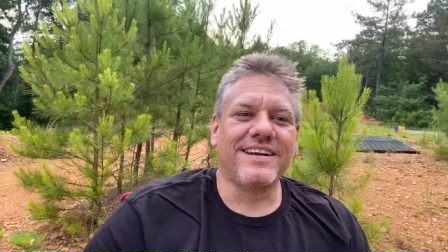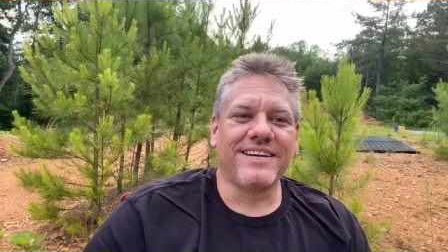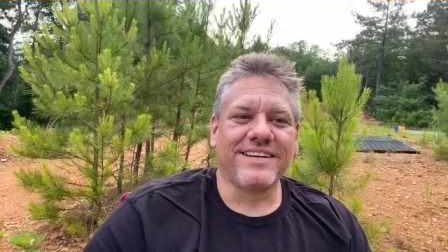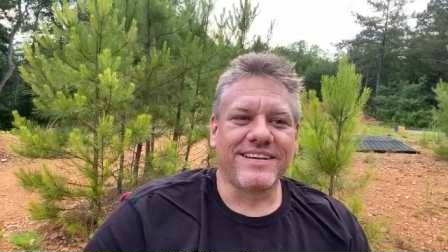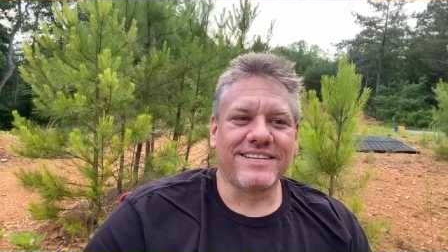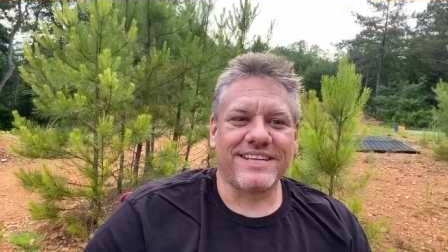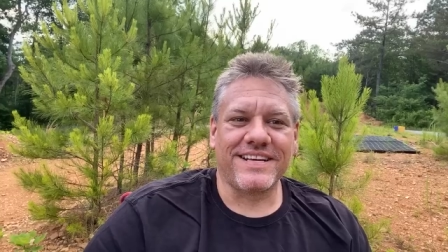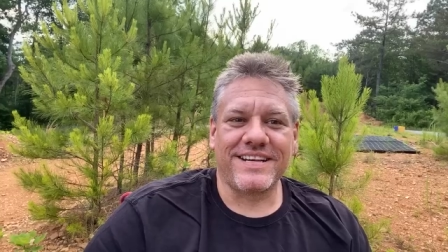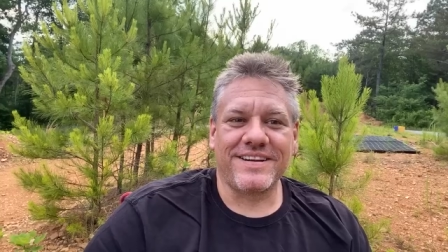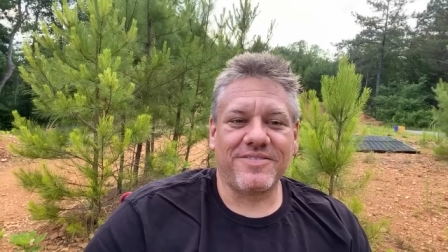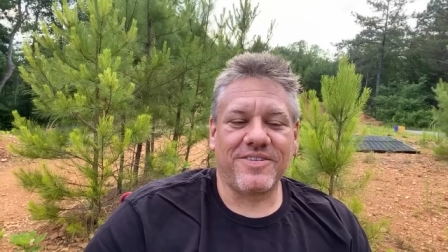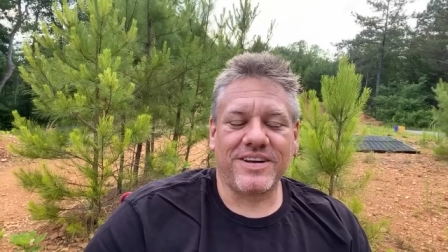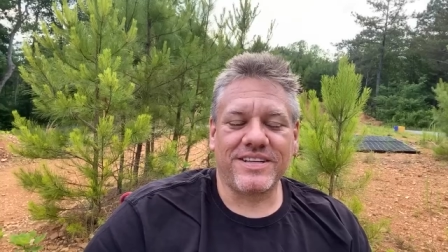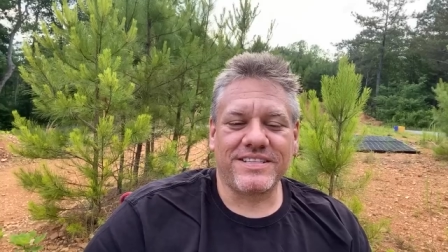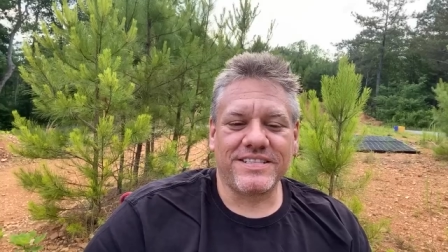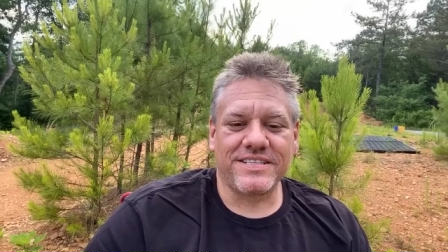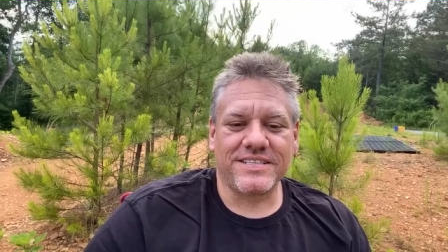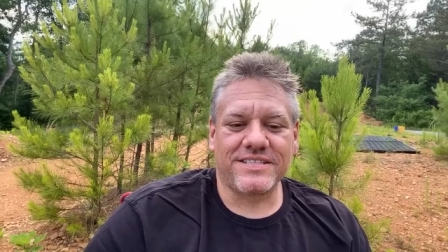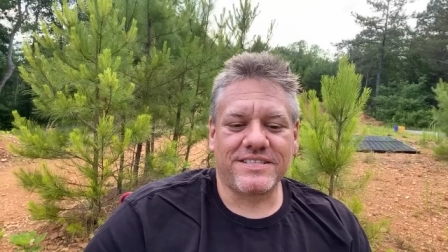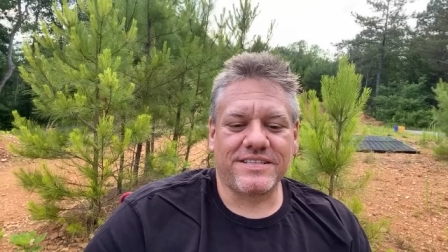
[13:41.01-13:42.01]
because I didn't want it
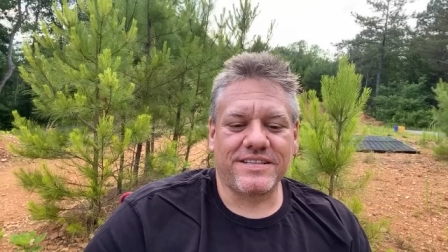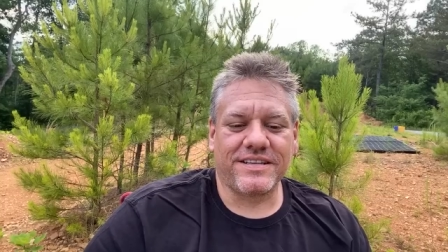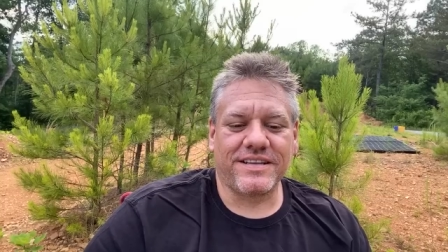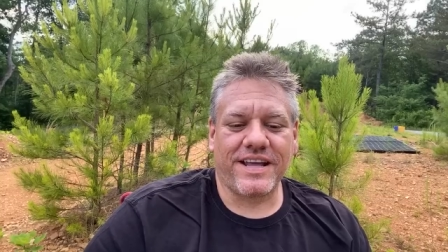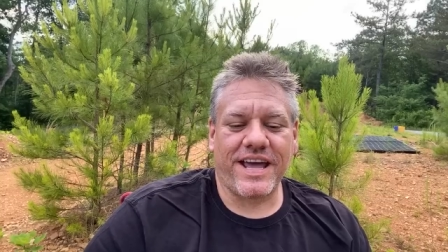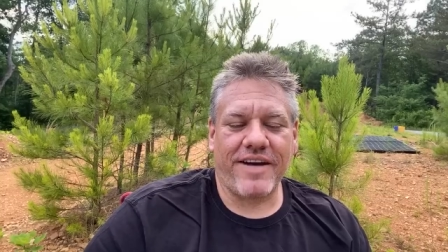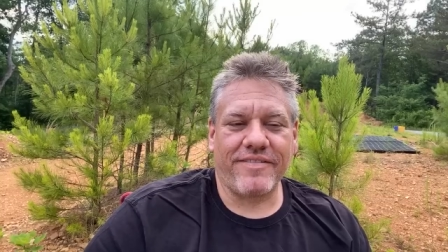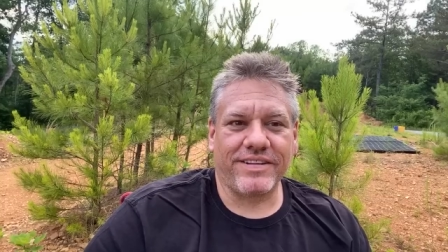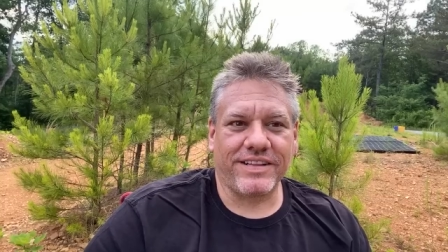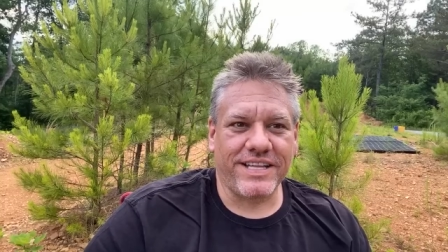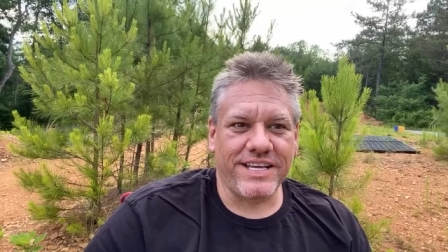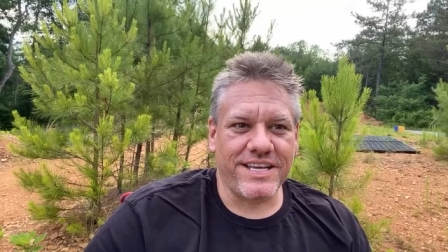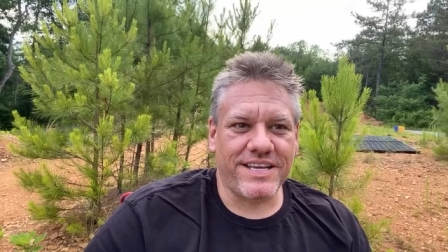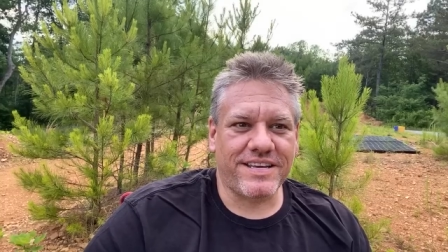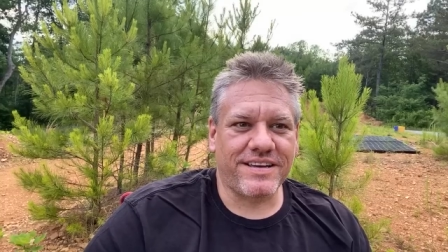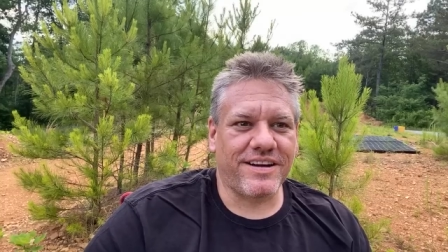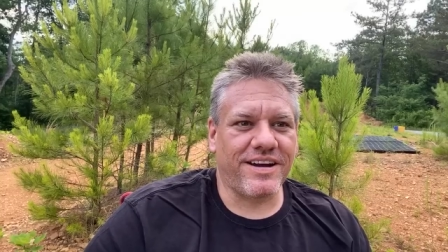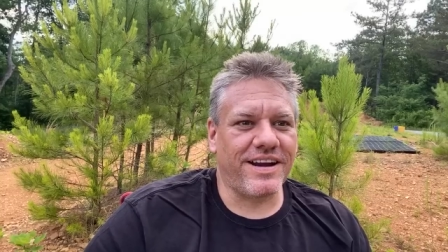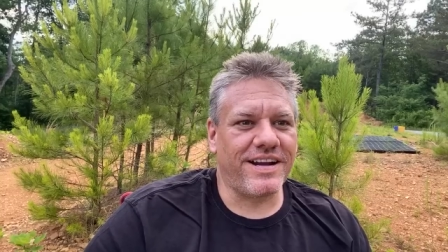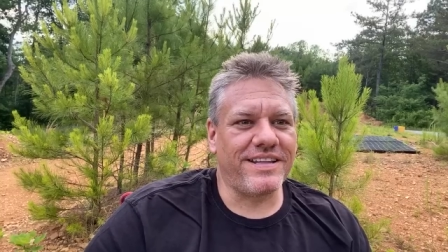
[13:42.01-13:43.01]
to just have a
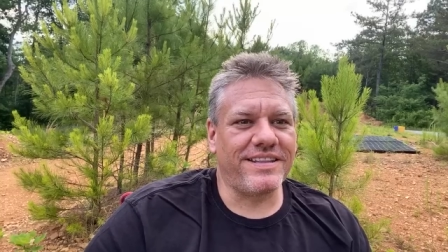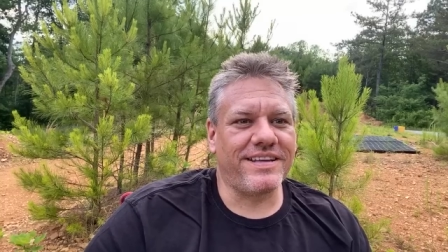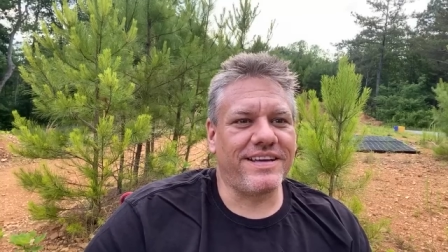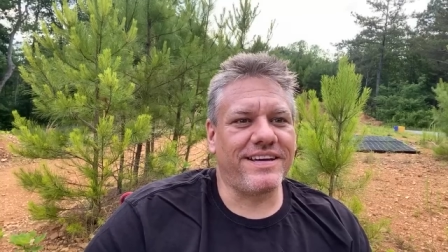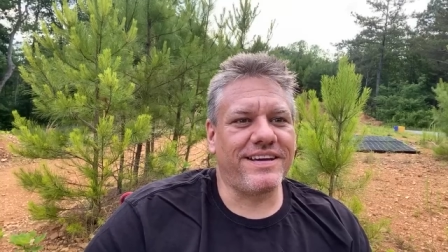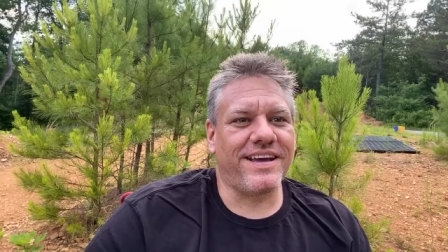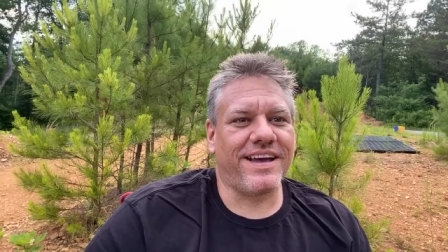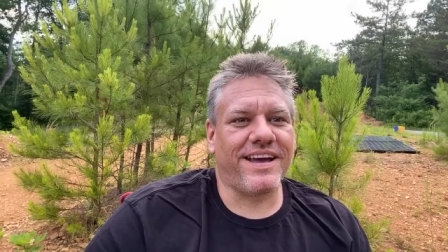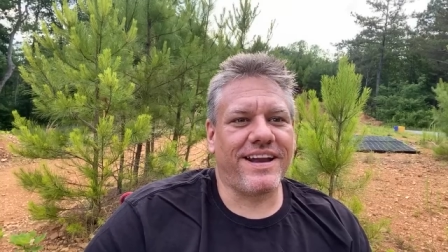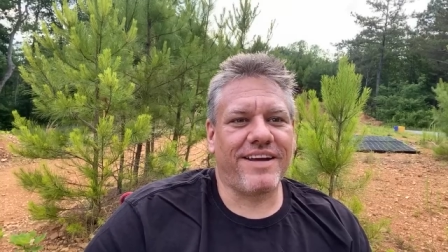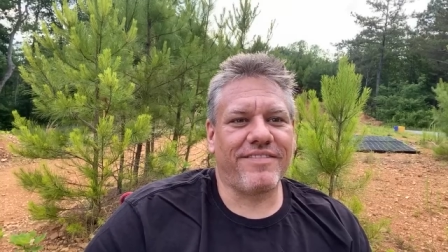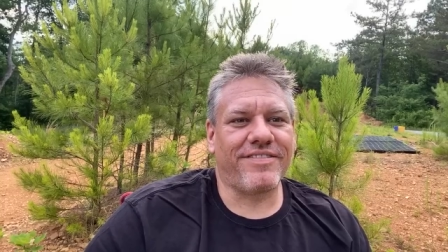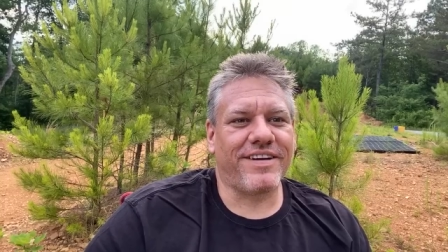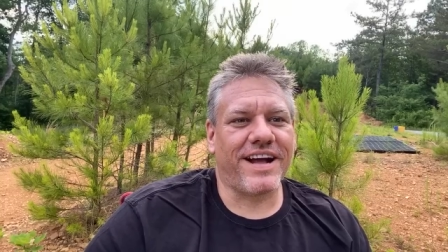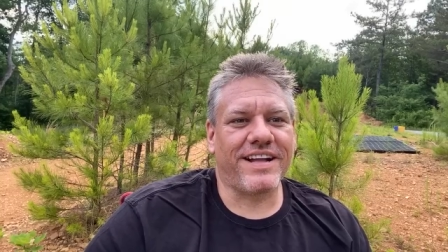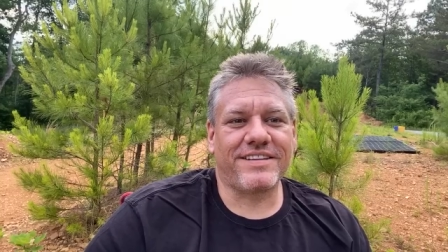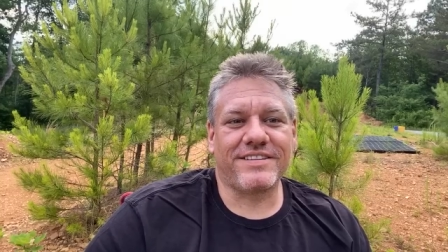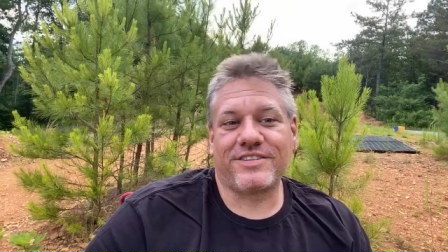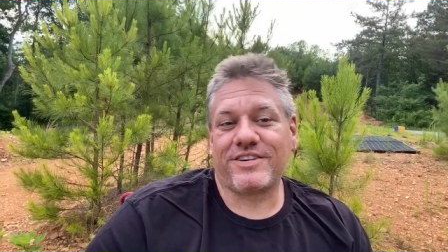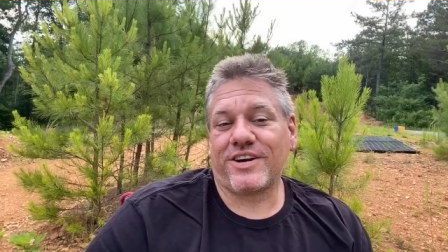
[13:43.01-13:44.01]
leak or anything, and I
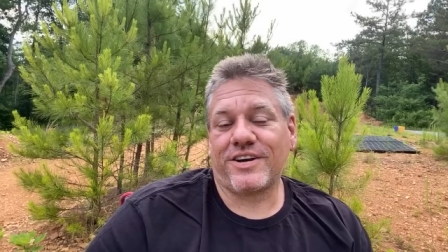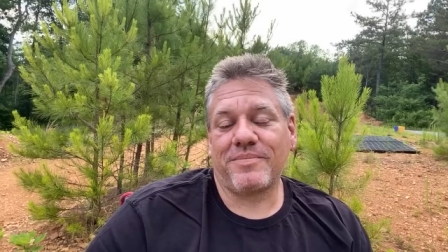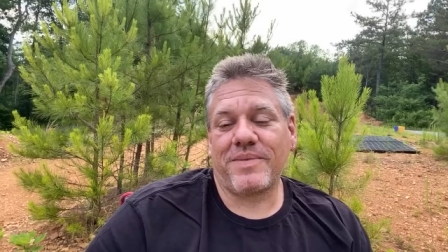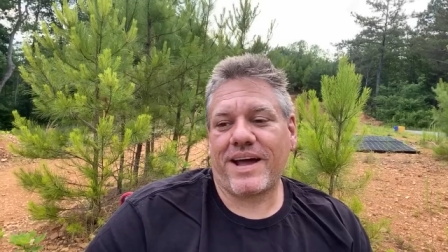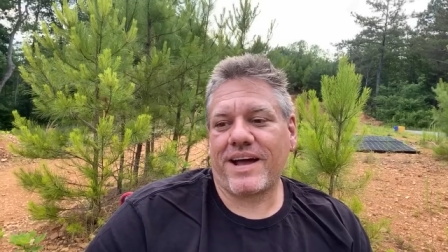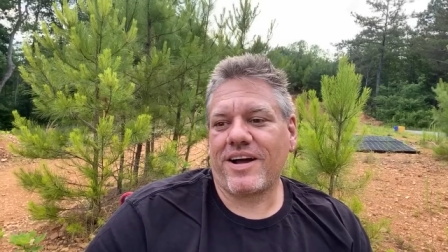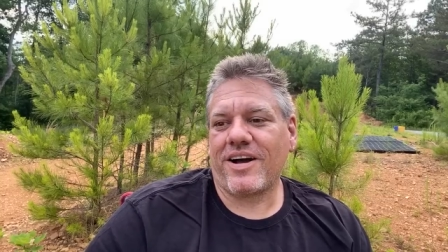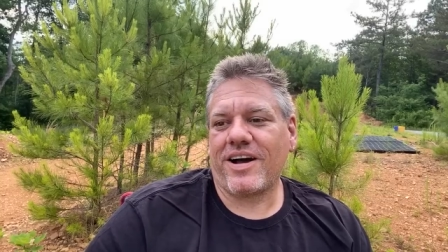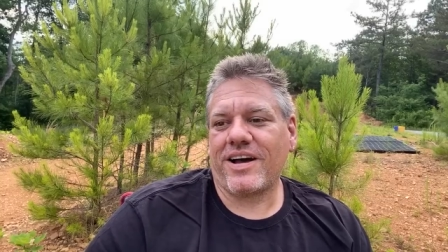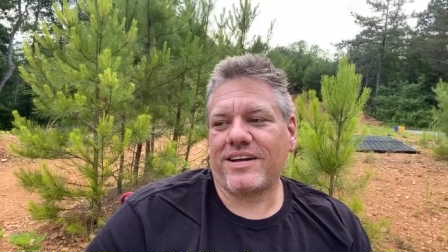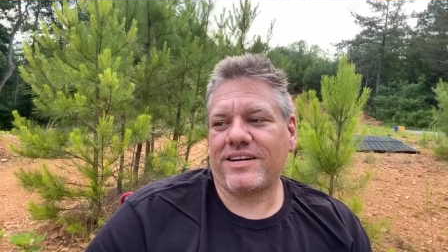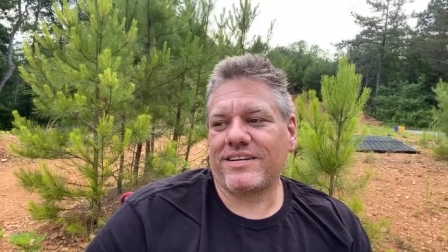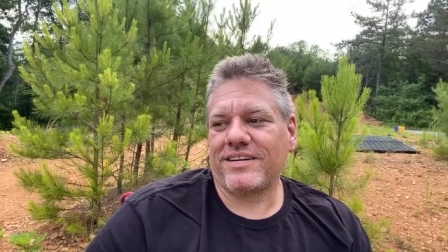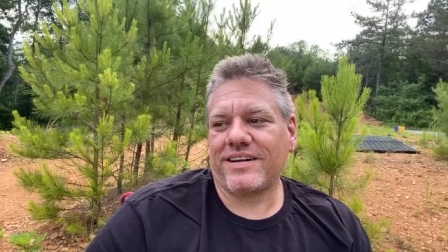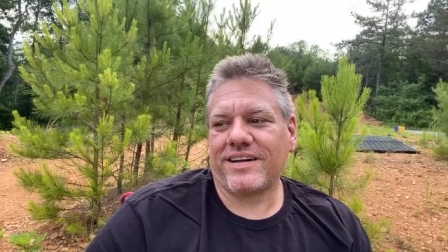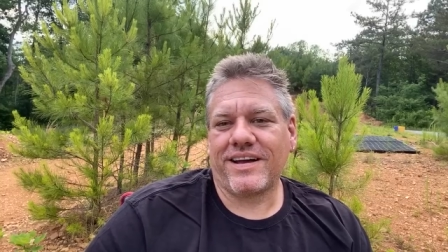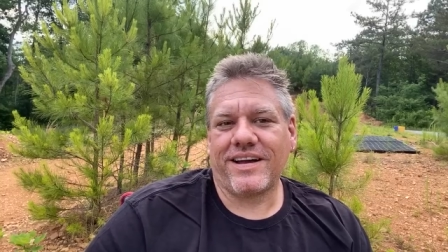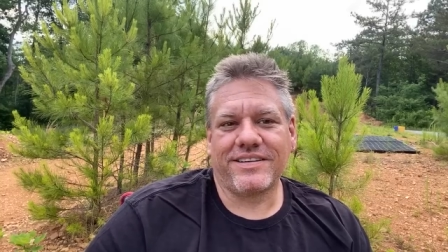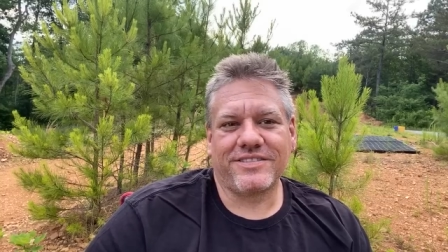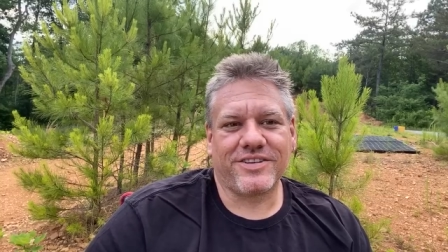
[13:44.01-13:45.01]
forgot to turn it back on.